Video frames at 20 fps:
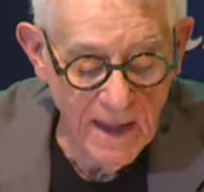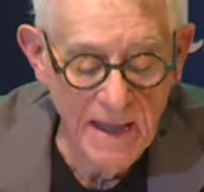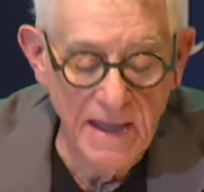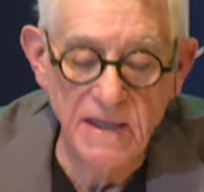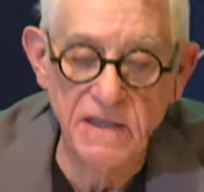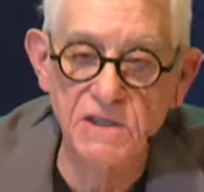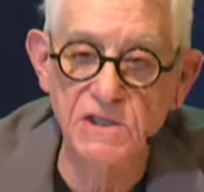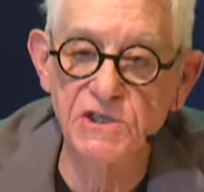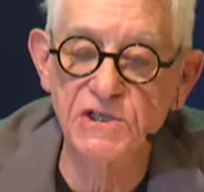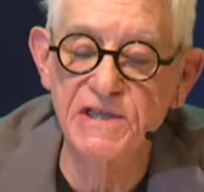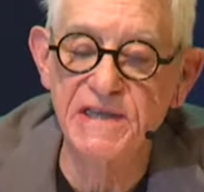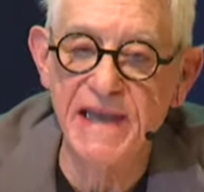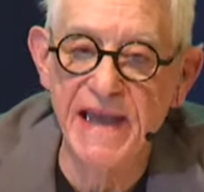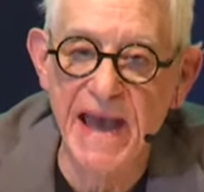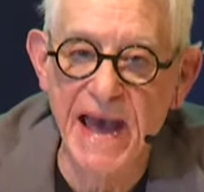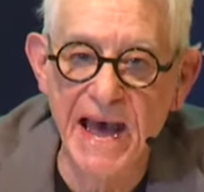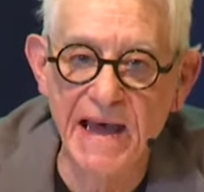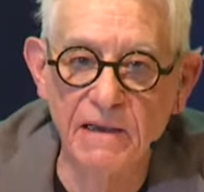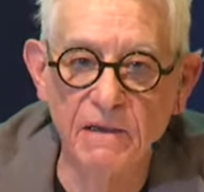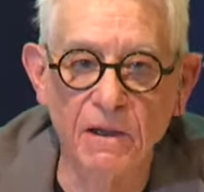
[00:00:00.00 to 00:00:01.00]
In
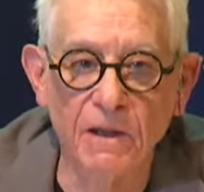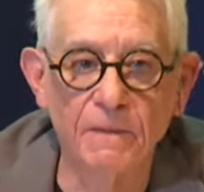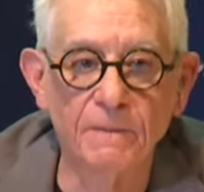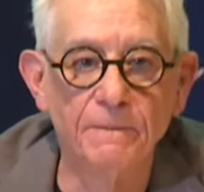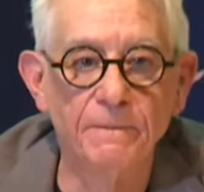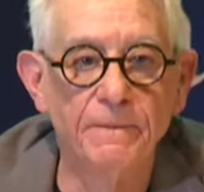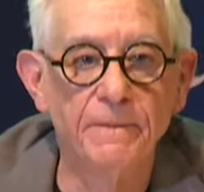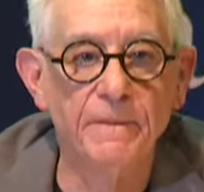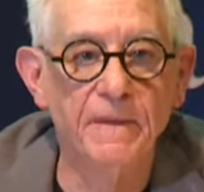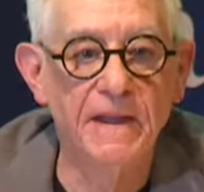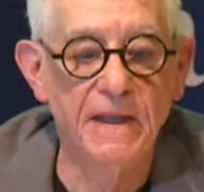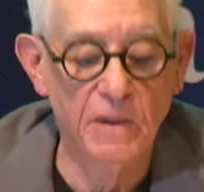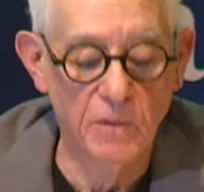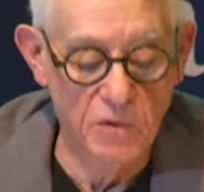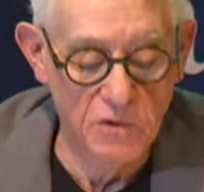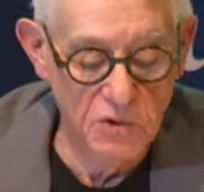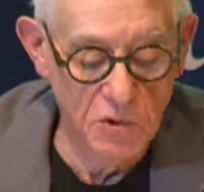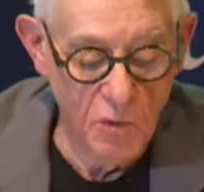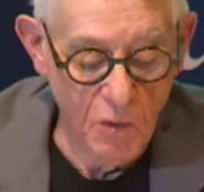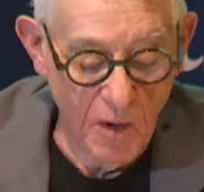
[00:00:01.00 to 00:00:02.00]
Seattle, he
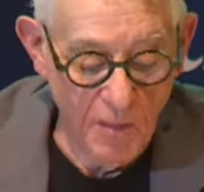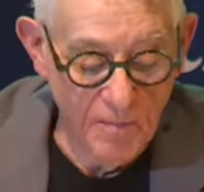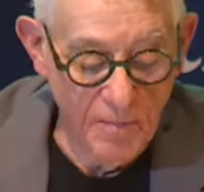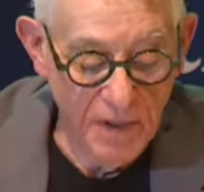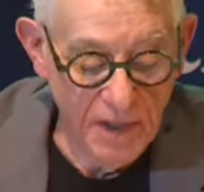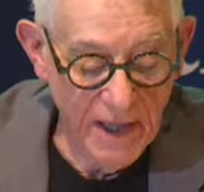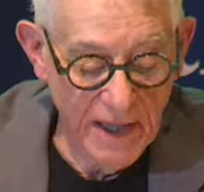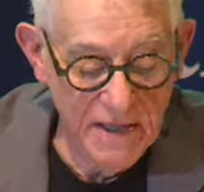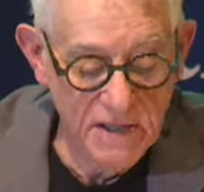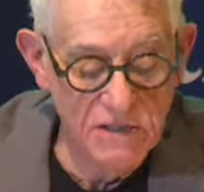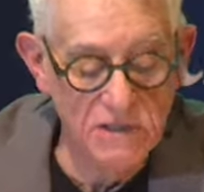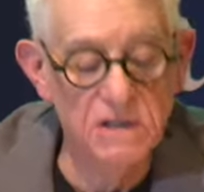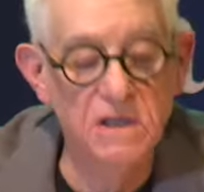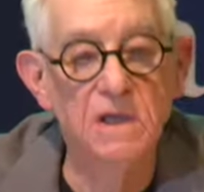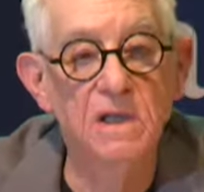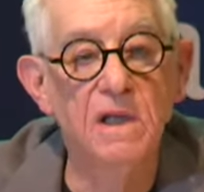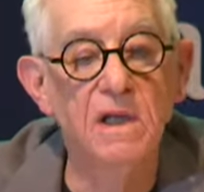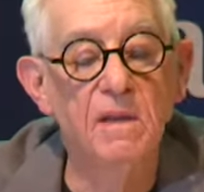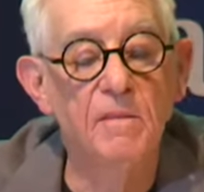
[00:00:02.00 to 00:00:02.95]
was replaced